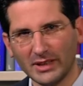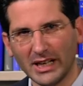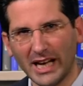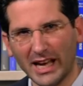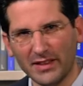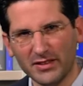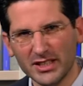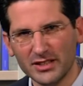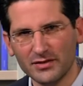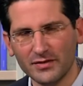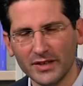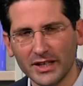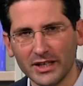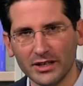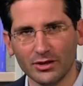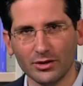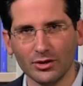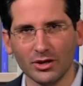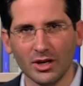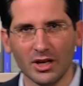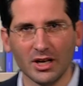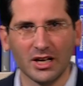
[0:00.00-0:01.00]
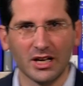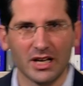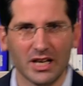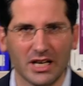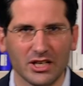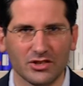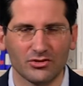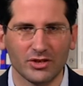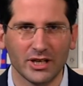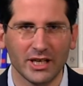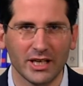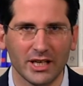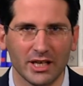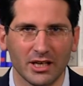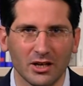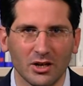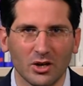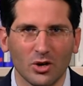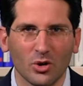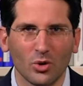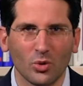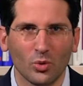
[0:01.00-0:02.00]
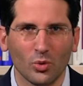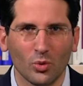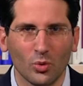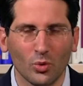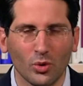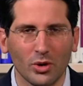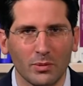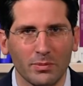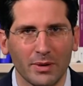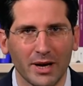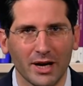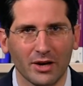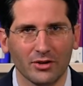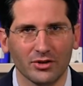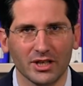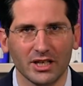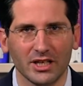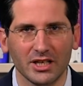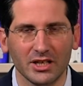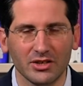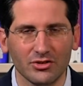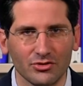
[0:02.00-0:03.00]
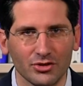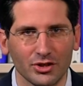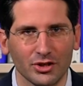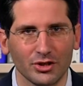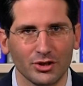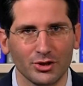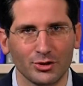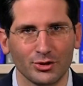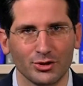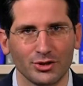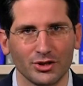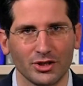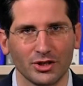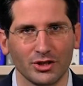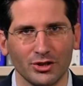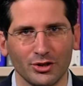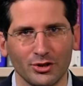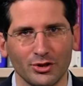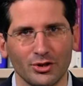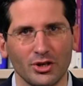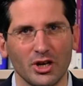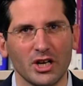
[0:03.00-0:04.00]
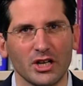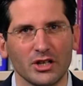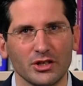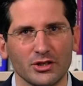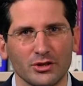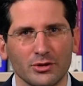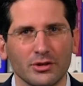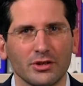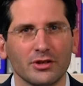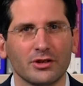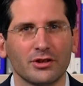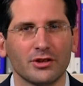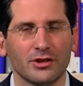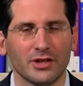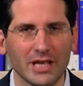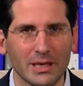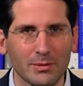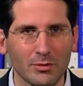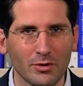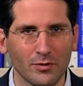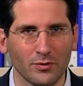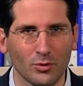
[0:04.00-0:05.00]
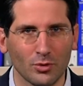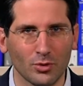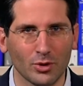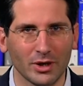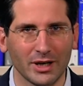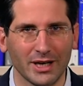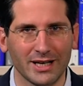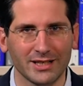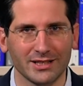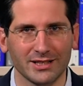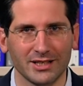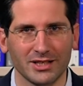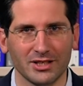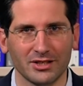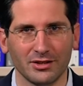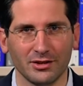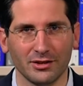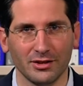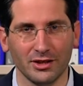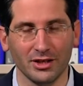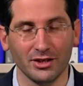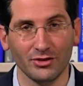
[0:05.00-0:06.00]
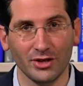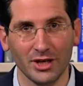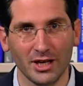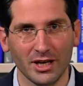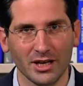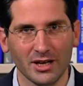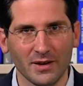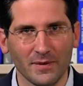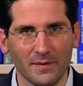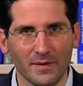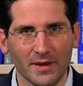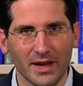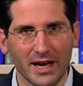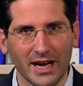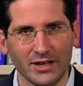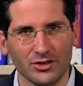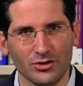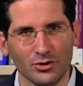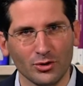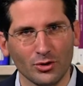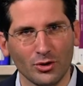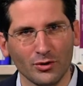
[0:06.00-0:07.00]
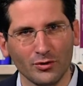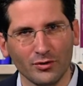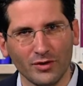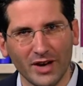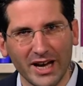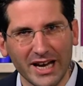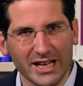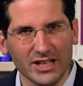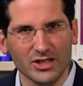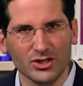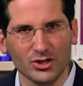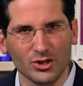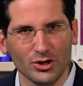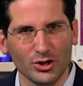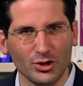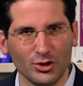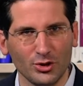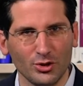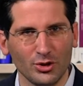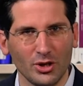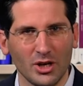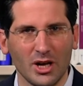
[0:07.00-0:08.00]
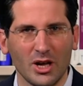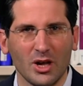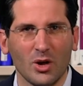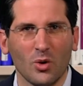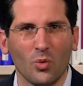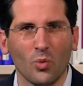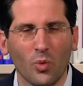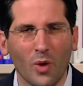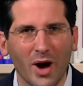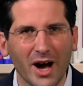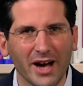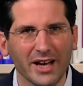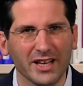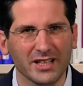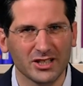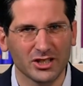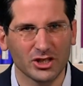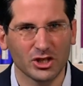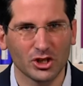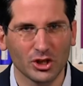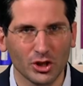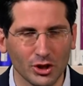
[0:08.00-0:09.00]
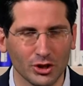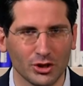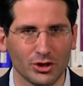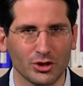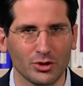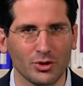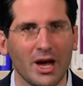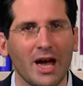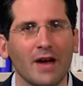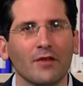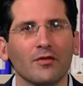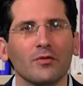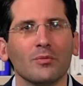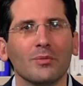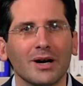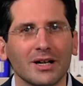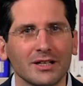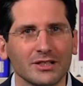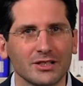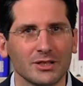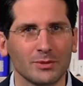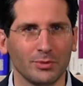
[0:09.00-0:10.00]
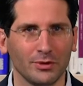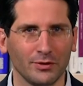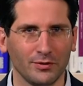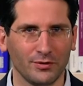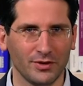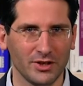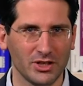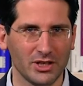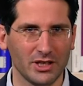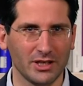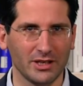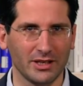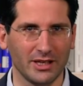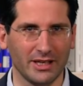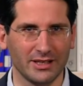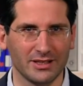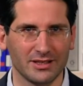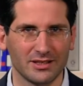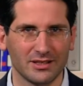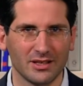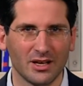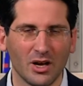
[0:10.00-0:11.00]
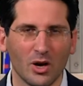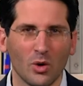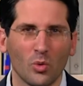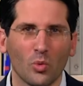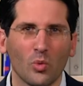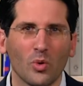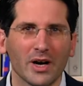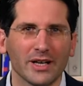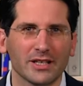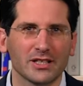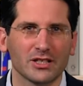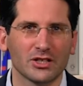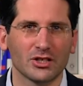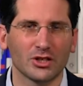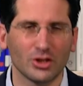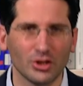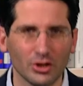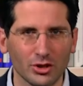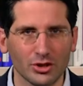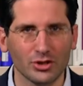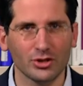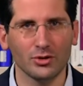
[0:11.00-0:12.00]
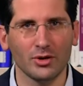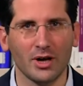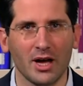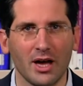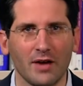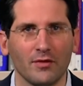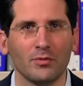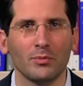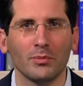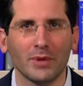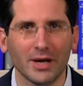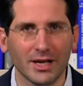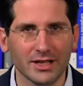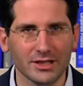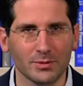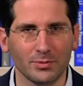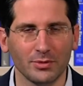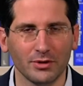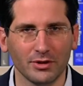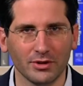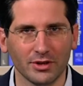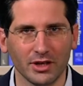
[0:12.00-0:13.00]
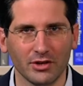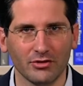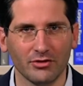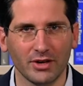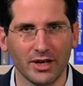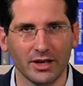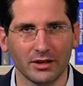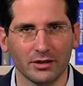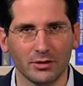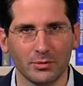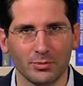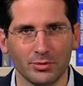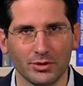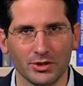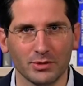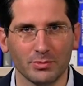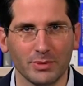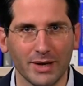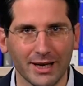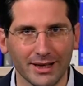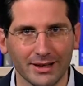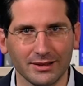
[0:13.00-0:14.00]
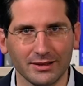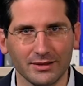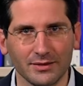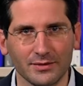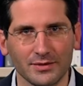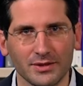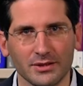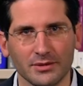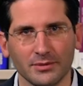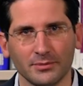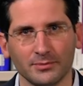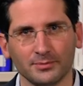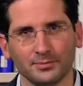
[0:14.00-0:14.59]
And this video is really all about introducing you to the theme of organization theory and to conveying to you why it's good to have multiple fishing nets, why it's good to have multiple theoretical perspectives